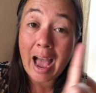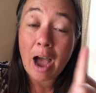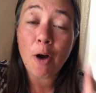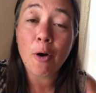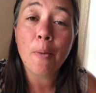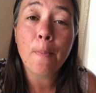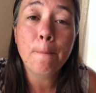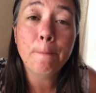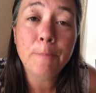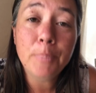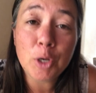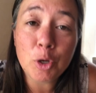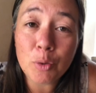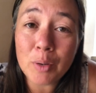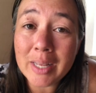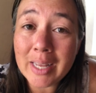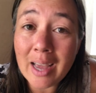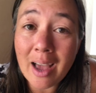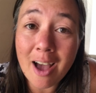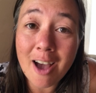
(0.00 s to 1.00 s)
Now,
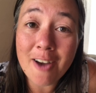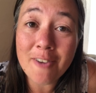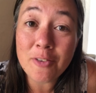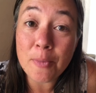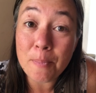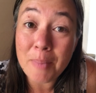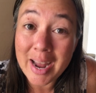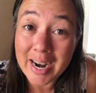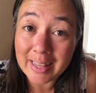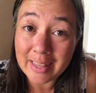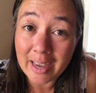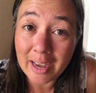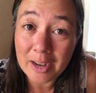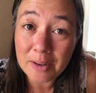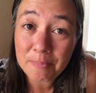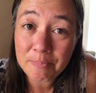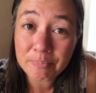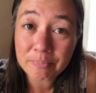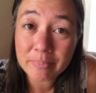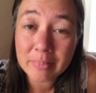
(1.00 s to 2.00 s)
beauty of
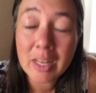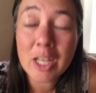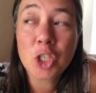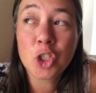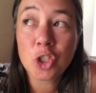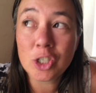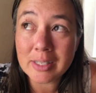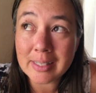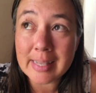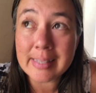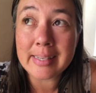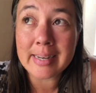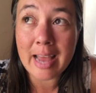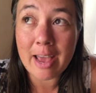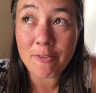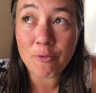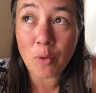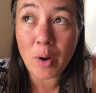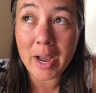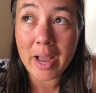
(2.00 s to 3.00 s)
Merida, just as an
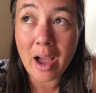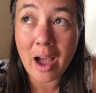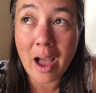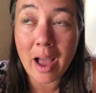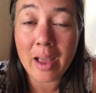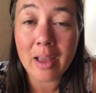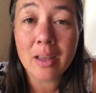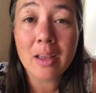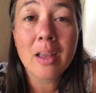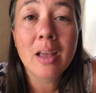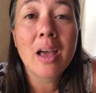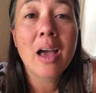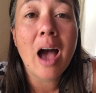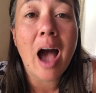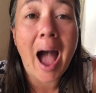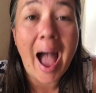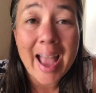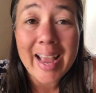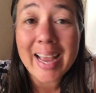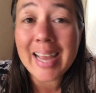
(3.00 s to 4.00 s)
FYI,
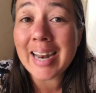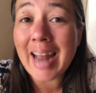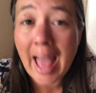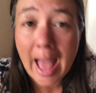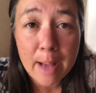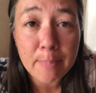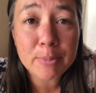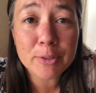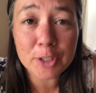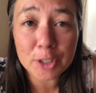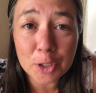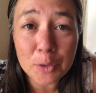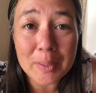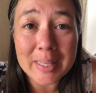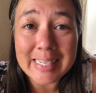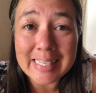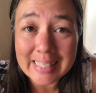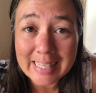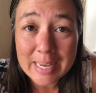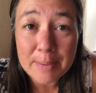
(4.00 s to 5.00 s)
I can
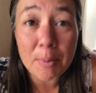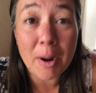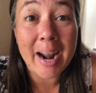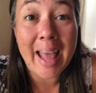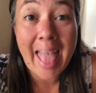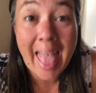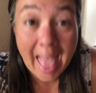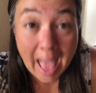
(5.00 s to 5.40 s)
absolutely sleep on a